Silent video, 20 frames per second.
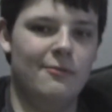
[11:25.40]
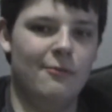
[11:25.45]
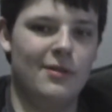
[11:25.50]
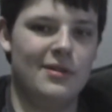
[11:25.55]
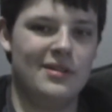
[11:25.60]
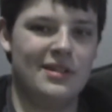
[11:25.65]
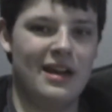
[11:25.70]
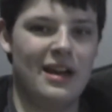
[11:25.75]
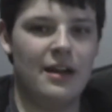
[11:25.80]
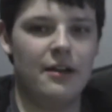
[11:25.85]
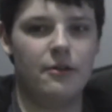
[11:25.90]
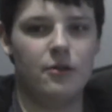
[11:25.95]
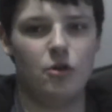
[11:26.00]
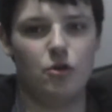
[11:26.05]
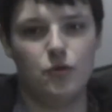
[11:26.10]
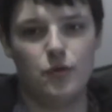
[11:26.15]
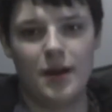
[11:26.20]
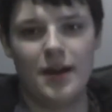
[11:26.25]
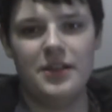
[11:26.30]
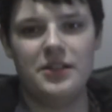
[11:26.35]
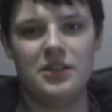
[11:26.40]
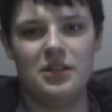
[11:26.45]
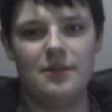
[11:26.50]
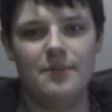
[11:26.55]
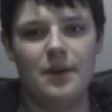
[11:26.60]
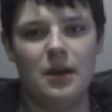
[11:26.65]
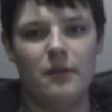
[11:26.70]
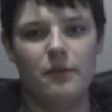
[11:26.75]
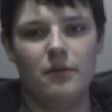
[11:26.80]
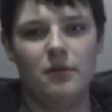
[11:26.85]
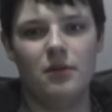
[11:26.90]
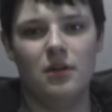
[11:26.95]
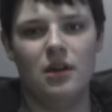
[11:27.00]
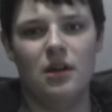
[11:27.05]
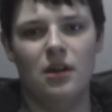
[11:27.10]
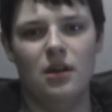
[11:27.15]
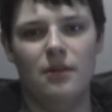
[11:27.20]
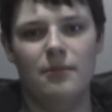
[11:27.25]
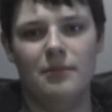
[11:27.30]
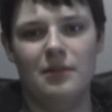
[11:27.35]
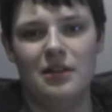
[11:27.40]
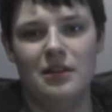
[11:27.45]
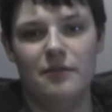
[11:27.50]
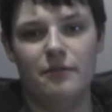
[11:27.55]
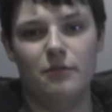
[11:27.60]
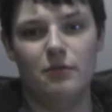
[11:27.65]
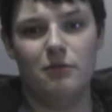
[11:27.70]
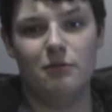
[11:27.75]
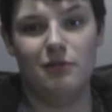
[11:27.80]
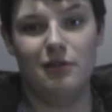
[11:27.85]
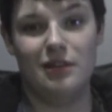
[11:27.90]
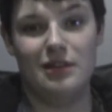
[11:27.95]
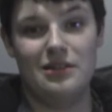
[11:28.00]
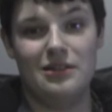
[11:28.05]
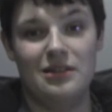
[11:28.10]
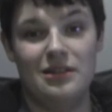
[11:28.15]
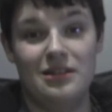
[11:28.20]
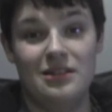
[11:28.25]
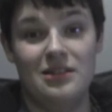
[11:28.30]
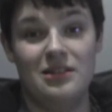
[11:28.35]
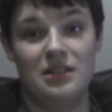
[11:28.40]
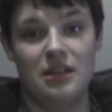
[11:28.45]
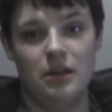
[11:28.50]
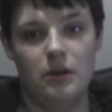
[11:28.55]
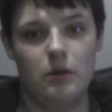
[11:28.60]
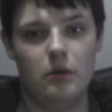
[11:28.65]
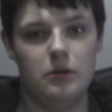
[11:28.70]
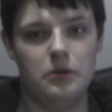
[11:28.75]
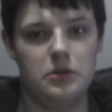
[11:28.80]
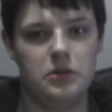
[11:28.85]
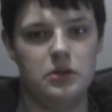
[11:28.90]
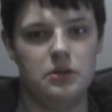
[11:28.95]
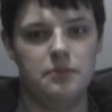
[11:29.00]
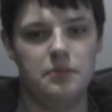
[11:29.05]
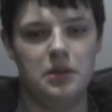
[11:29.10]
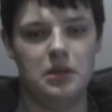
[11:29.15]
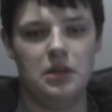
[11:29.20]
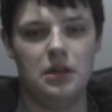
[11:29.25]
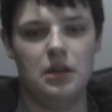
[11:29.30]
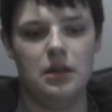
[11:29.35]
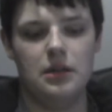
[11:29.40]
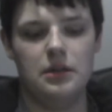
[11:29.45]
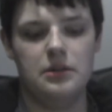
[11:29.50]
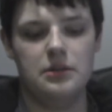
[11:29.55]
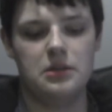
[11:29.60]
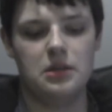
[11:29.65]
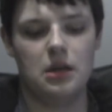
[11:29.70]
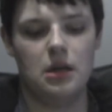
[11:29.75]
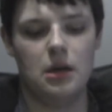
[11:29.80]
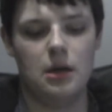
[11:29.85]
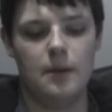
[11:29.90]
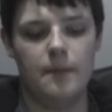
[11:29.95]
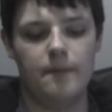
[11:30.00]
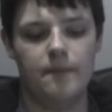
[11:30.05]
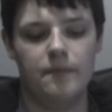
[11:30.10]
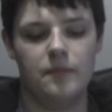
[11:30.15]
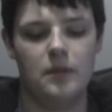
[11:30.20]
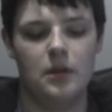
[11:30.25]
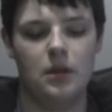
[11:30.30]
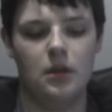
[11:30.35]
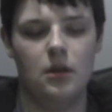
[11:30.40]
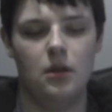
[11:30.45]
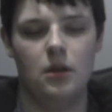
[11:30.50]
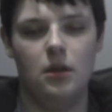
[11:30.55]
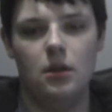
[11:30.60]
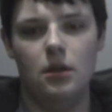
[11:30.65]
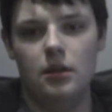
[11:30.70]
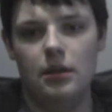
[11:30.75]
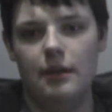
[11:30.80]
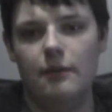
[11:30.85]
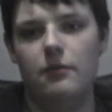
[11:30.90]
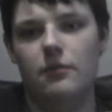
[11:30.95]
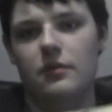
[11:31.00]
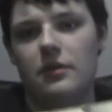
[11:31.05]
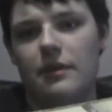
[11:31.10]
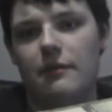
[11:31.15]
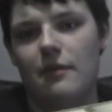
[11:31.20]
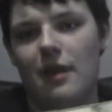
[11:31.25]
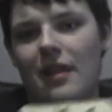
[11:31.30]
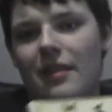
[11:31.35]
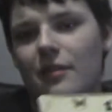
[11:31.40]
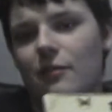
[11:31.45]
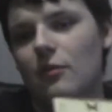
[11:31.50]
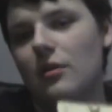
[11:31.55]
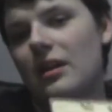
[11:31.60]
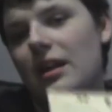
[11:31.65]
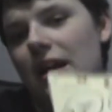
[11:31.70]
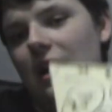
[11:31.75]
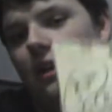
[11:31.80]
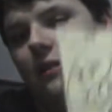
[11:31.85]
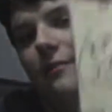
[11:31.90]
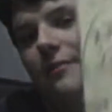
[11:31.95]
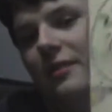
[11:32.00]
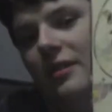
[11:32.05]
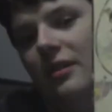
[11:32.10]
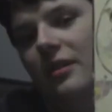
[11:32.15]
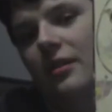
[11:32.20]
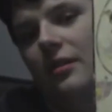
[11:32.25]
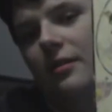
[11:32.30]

was not crazy about releasing singles because they rather want to have